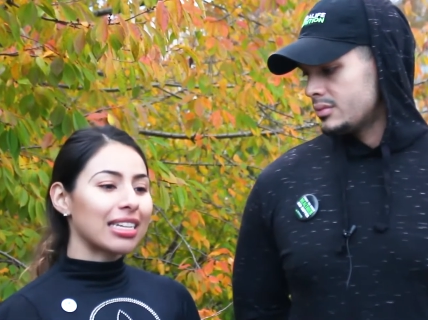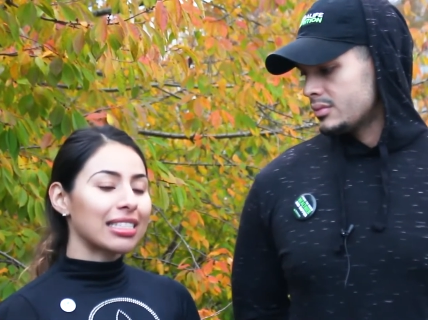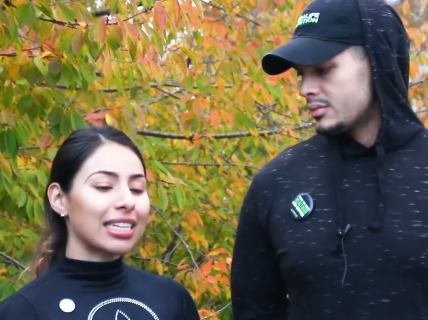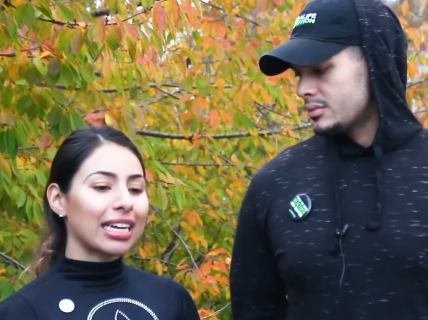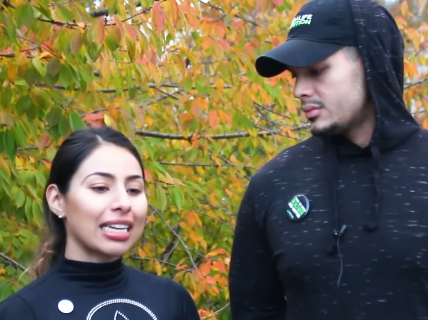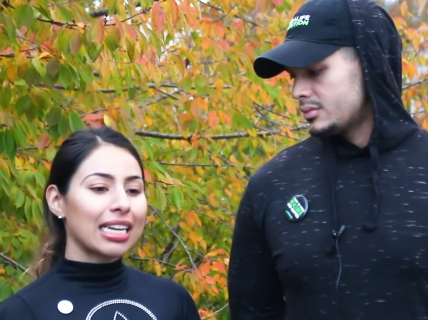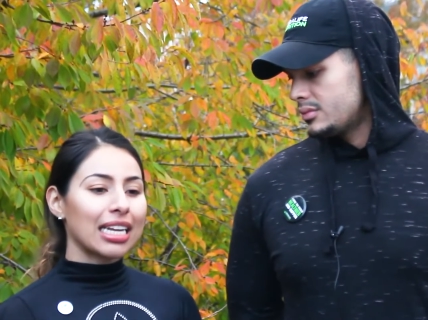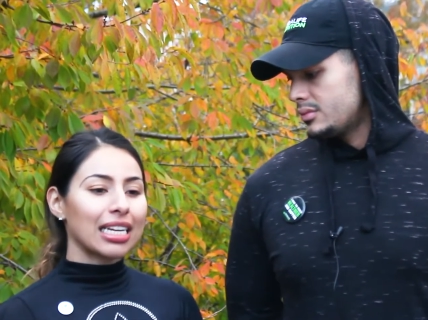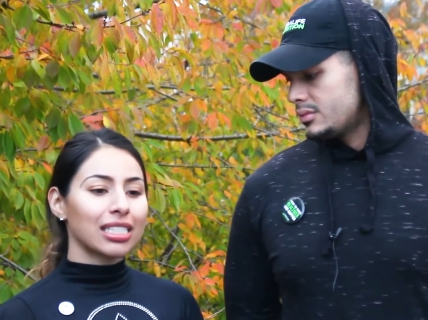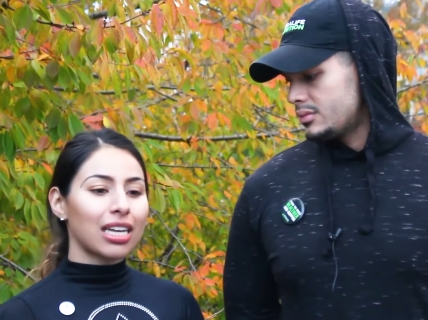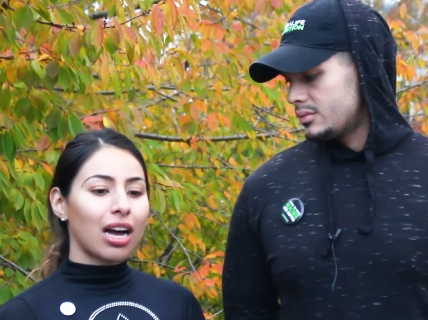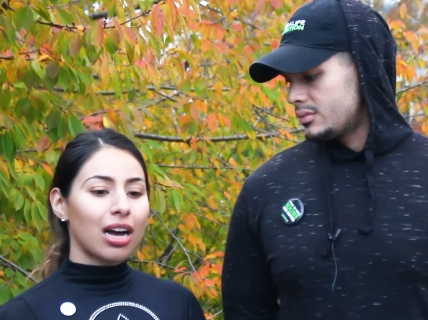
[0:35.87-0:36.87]
Speaker 1: us
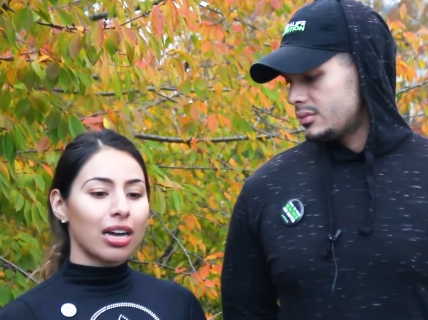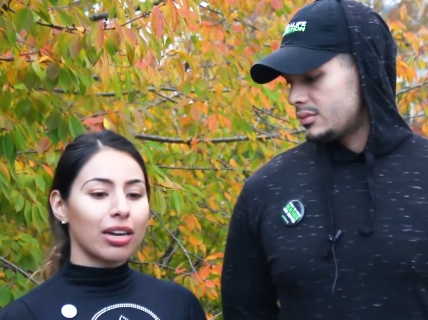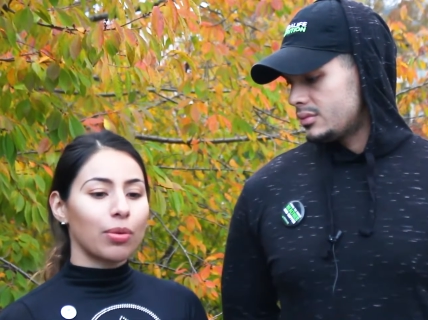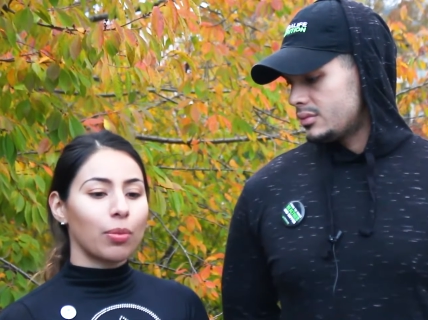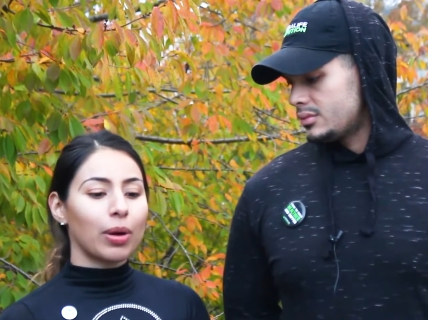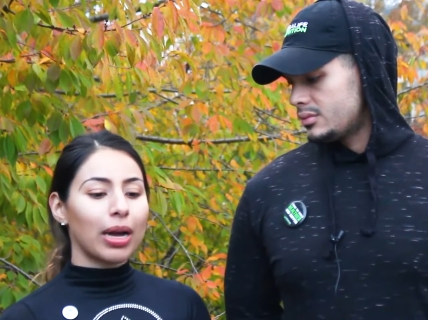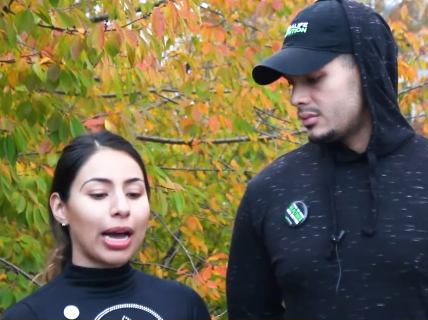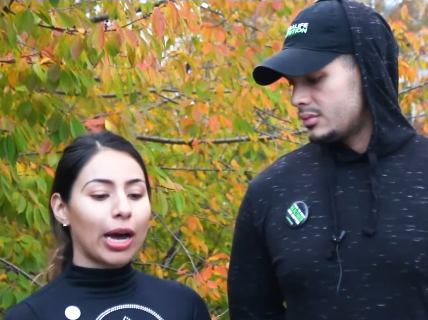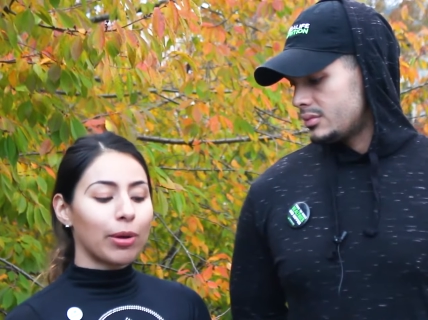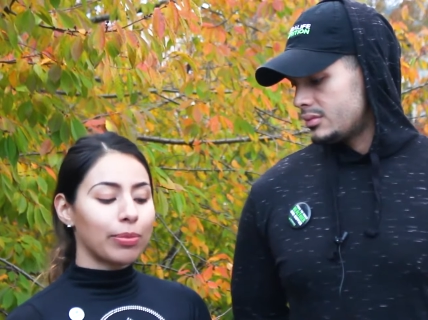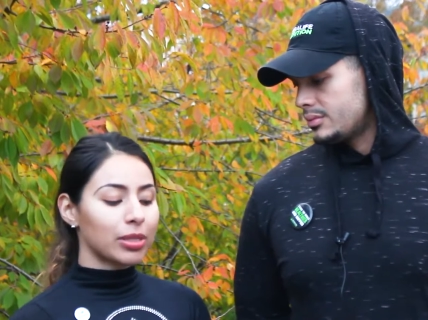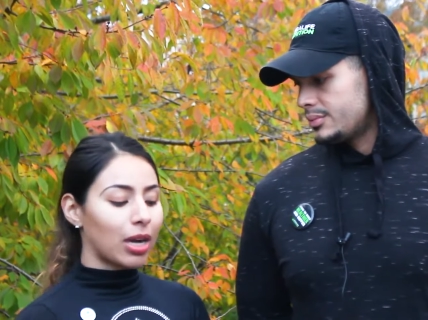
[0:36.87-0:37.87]
techniques on what
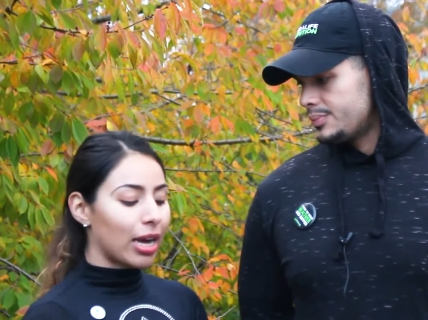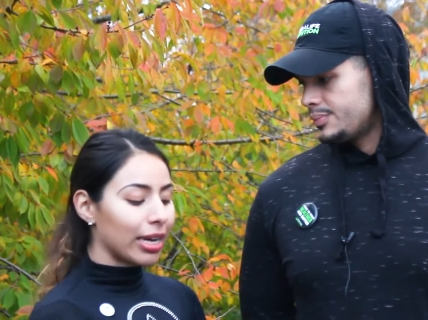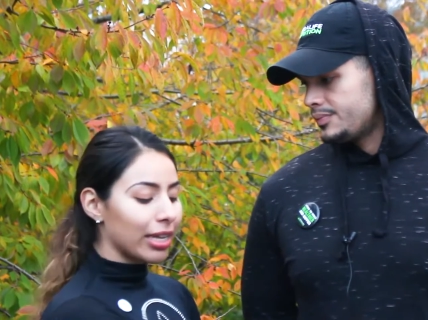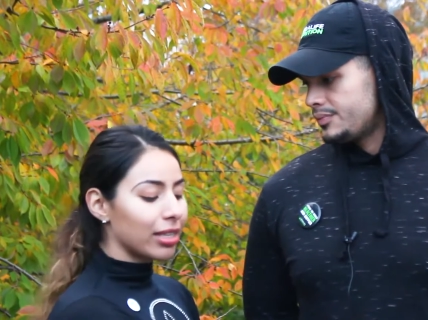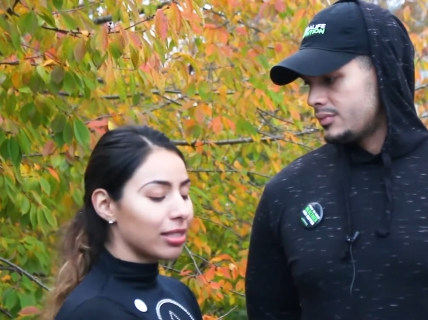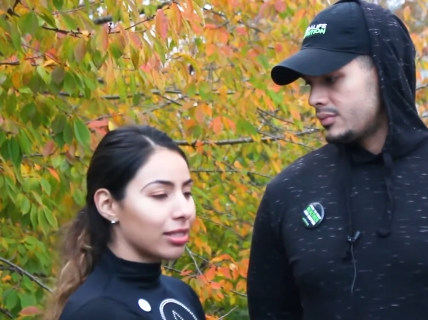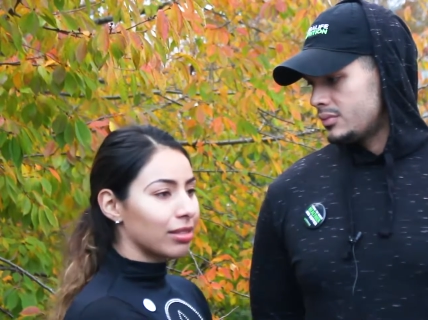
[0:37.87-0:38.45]
helped Onyx